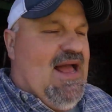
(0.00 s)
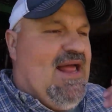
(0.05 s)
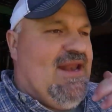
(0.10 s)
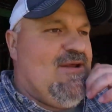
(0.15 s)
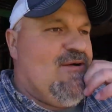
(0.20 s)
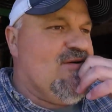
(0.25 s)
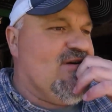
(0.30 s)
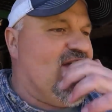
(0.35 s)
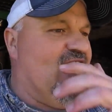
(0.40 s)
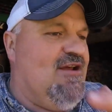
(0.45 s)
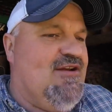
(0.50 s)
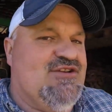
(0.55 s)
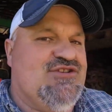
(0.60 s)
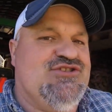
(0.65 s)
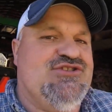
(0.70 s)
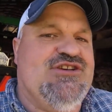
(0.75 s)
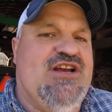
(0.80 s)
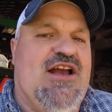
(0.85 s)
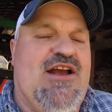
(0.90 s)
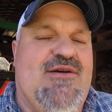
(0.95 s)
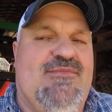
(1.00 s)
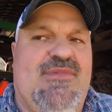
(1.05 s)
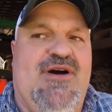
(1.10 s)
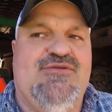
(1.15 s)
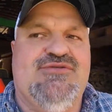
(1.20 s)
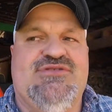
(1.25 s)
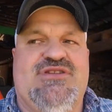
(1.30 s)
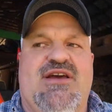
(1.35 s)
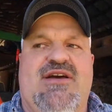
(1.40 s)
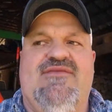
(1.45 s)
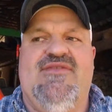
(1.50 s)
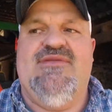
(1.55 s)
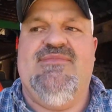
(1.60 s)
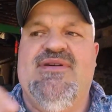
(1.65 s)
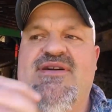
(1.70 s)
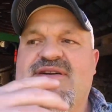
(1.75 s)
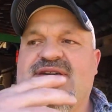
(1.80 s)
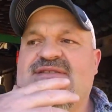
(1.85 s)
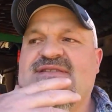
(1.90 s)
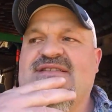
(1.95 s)
don't care to share most of them,
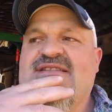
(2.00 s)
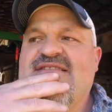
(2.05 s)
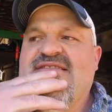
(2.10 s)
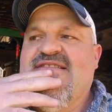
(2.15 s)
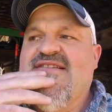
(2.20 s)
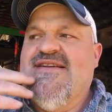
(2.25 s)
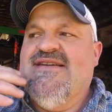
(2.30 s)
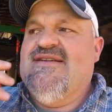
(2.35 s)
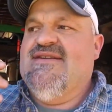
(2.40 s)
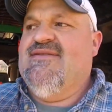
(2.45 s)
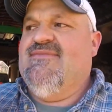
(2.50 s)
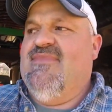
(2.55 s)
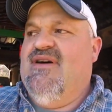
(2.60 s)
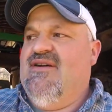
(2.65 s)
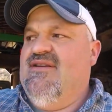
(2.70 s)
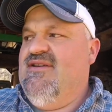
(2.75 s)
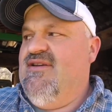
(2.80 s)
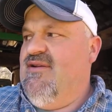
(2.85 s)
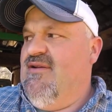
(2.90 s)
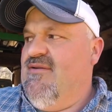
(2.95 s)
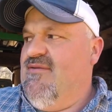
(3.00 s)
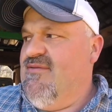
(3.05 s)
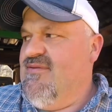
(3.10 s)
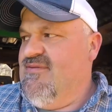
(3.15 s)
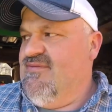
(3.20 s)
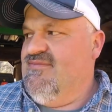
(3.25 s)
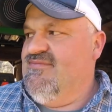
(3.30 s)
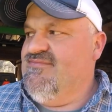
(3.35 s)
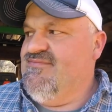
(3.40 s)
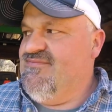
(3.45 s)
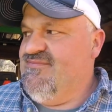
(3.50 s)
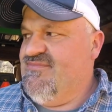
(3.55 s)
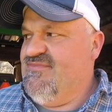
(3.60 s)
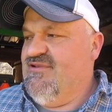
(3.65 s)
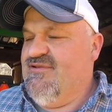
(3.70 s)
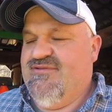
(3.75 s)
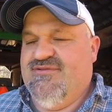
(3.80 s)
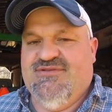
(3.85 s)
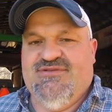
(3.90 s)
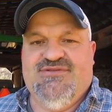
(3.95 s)
but you know,
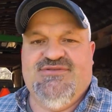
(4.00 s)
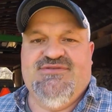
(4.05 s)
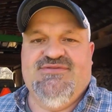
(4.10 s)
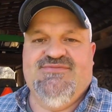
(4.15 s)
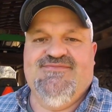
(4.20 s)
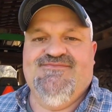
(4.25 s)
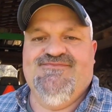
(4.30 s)
there's